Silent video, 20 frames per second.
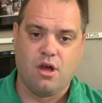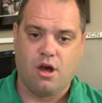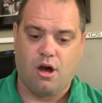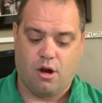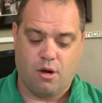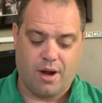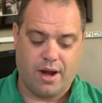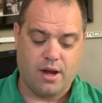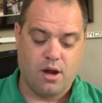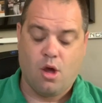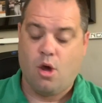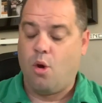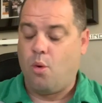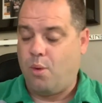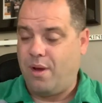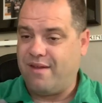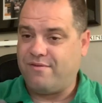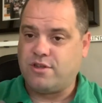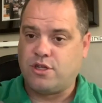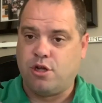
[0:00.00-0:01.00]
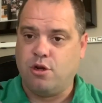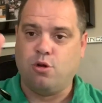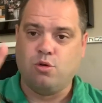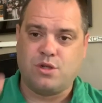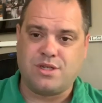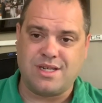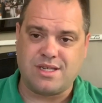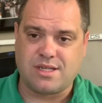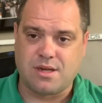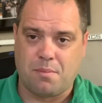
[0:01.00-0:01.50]
All right? We have 2 new
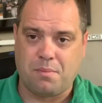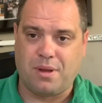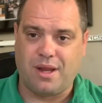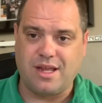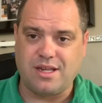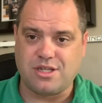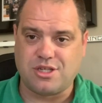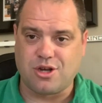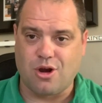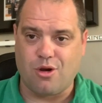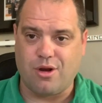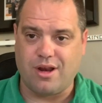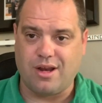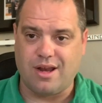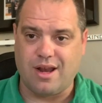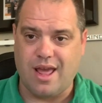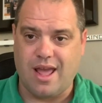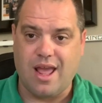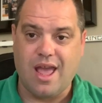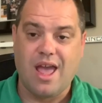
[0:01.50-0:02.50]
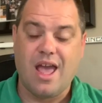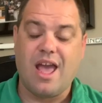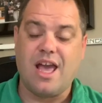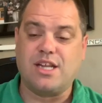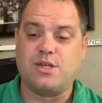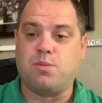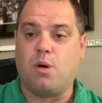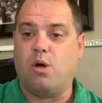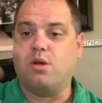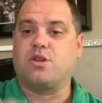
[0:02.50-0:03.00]
system plays starting today,
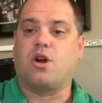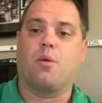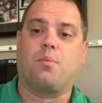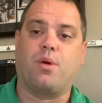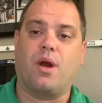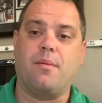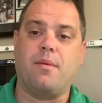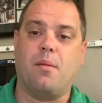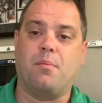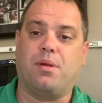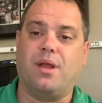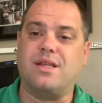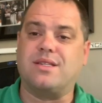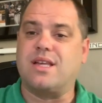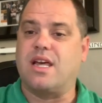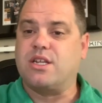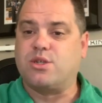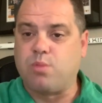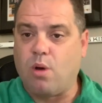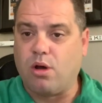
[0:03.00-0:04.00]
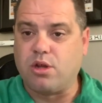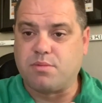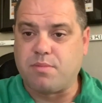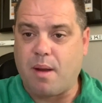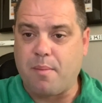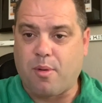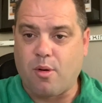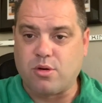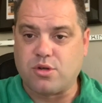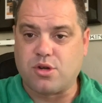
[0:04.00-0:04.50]
as well as our premium plays, as well as
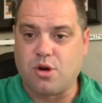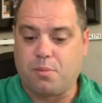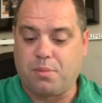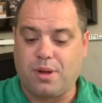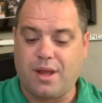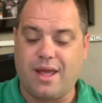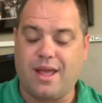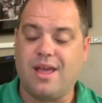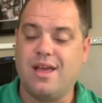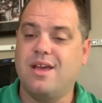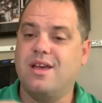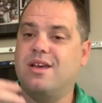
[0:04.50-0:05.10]
my personal play.